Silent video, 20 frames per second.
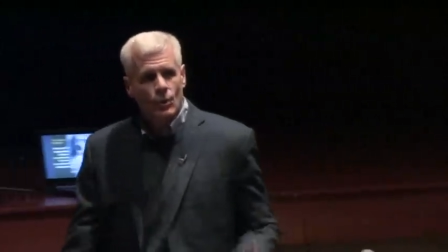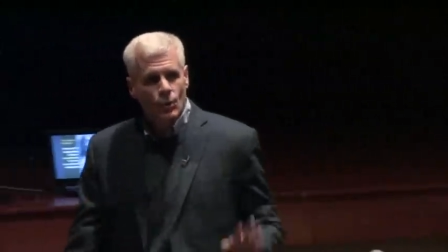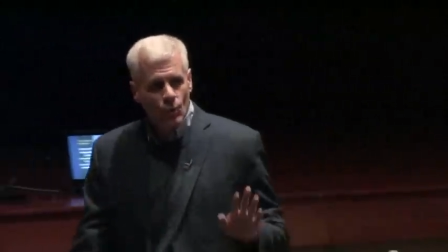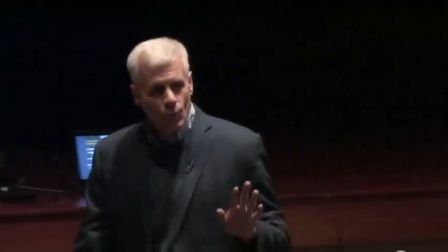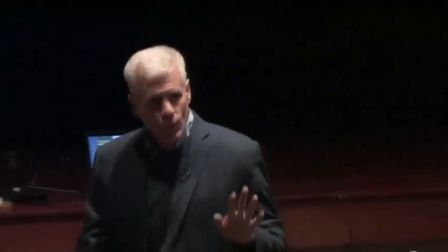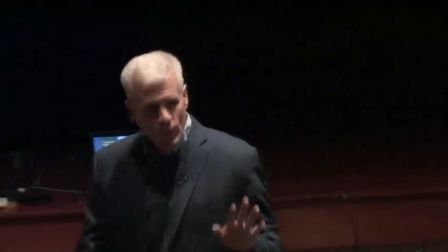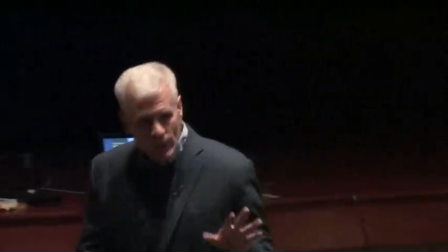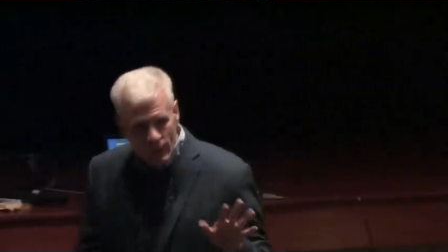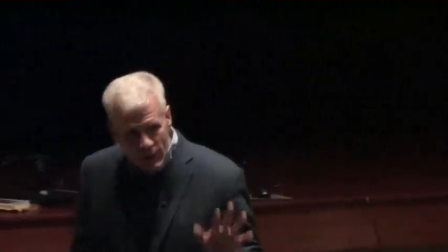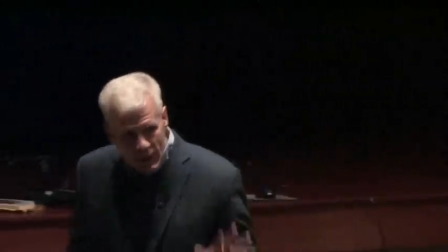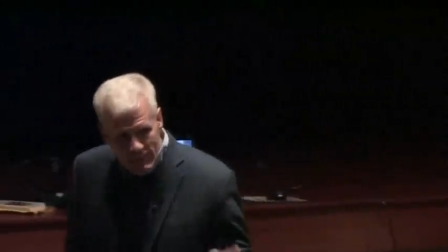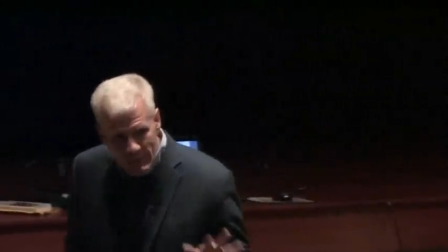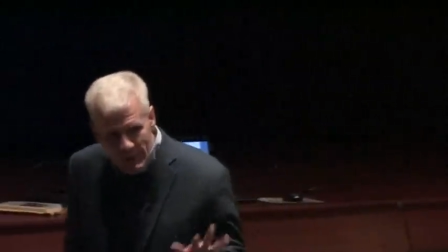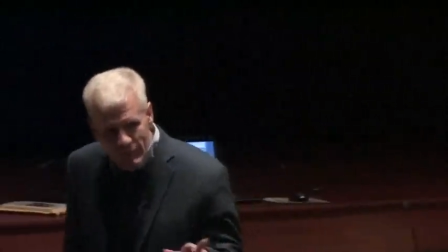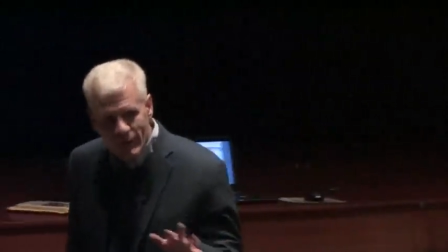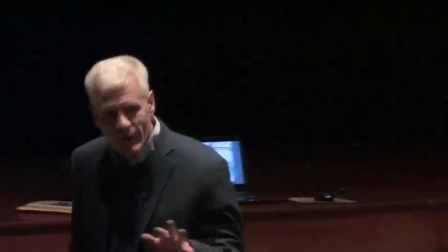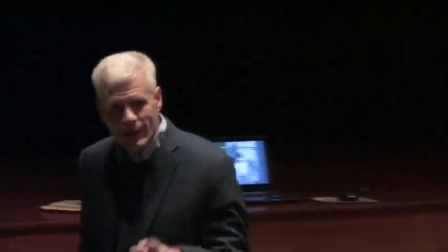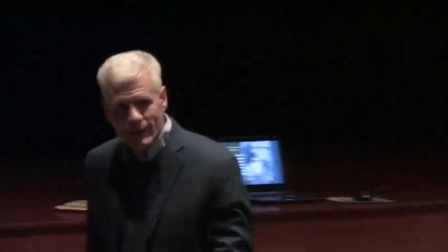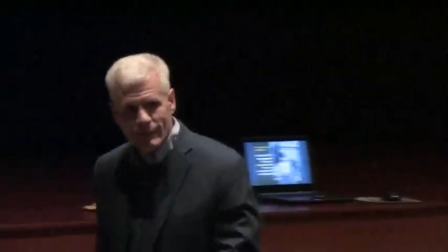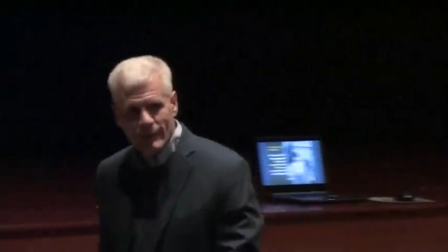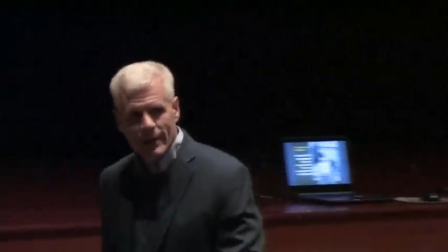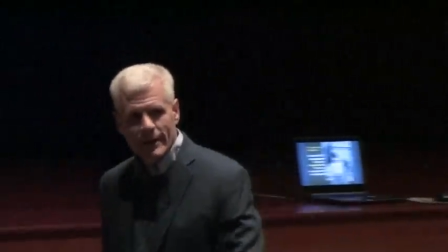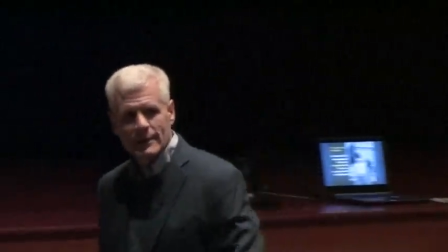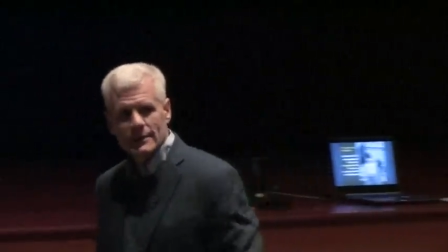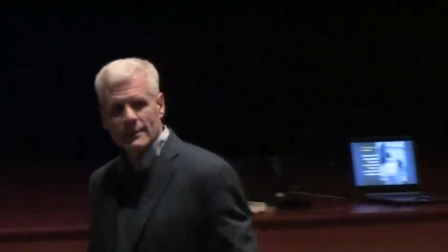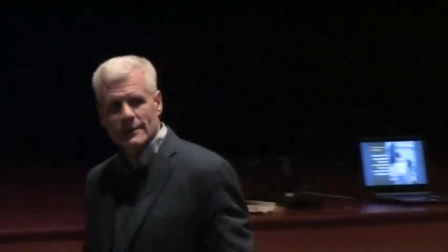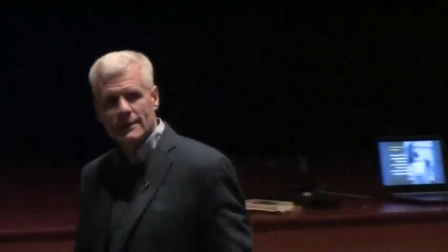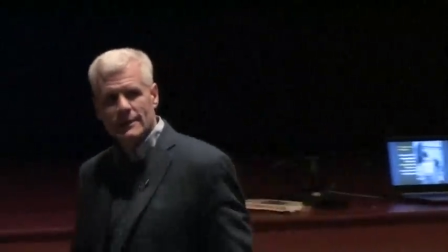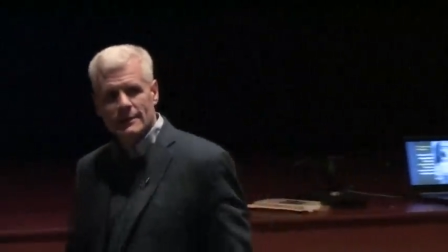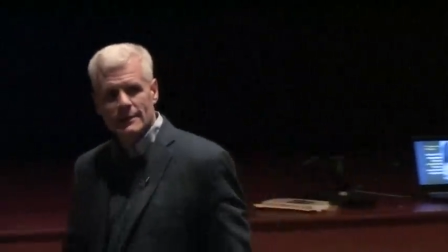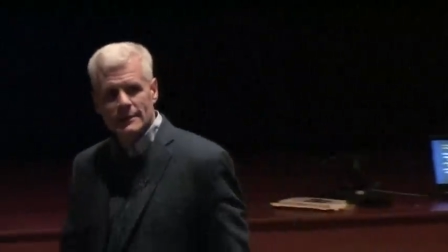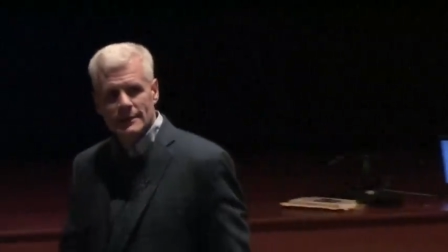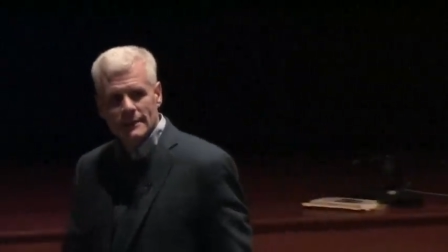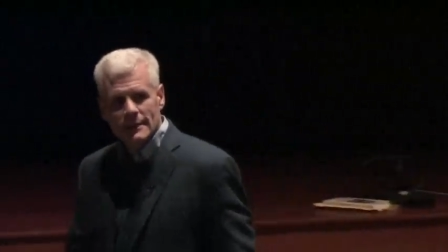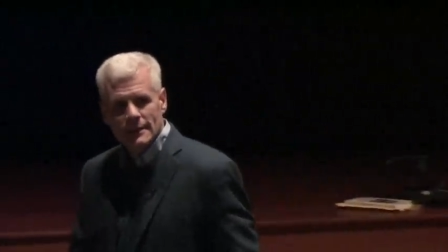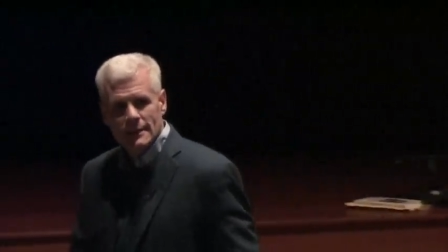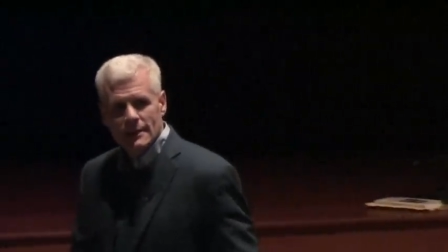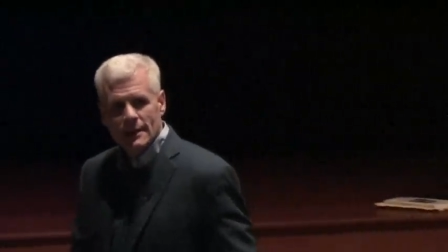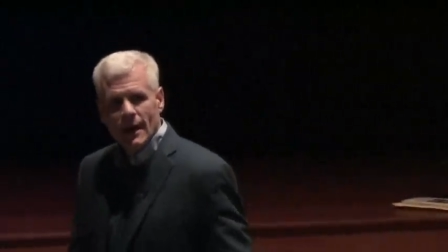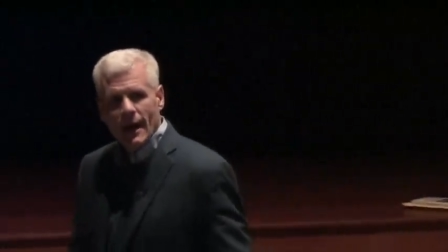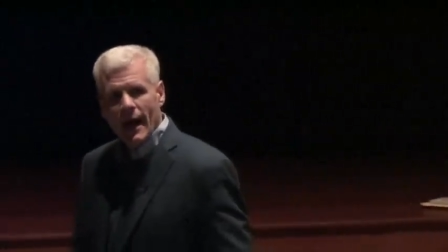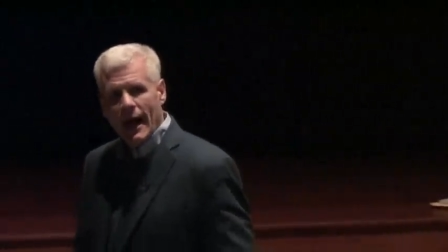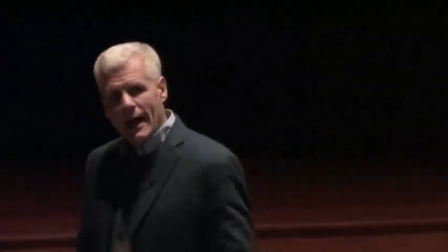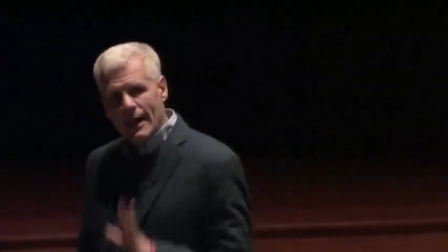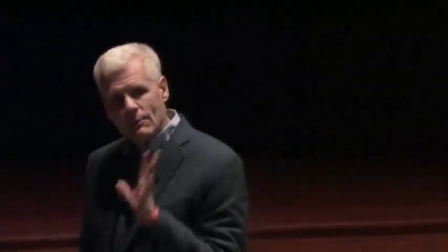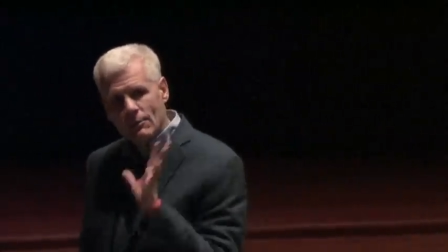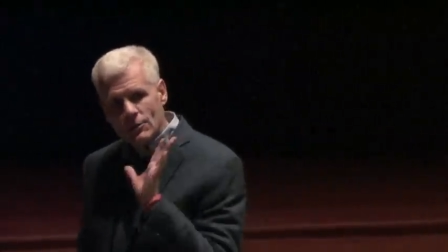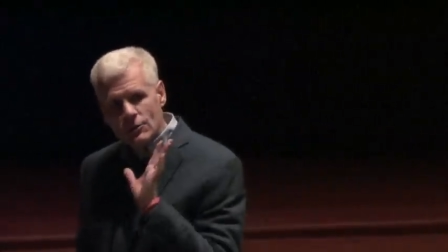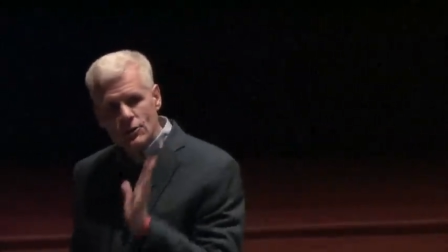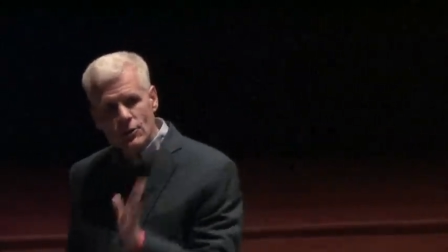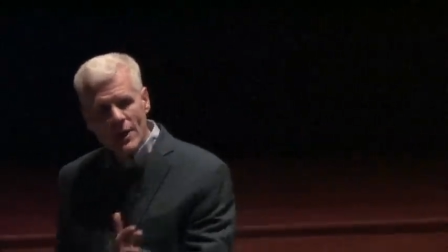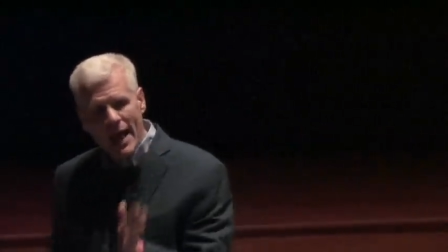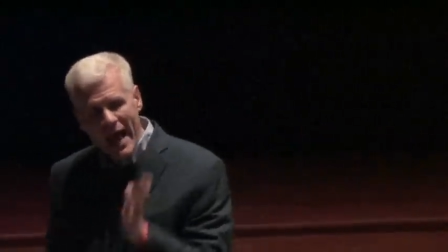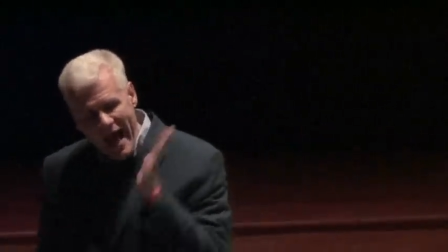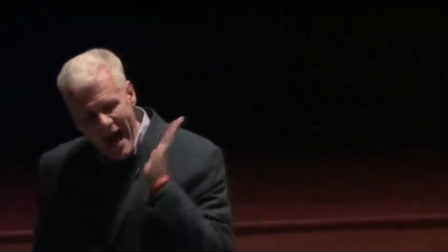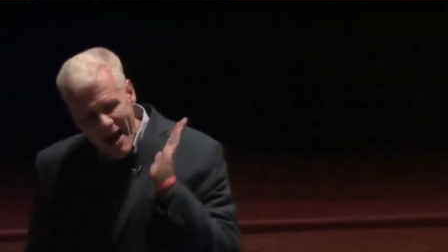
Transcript: We want to be very, very clear. I will do the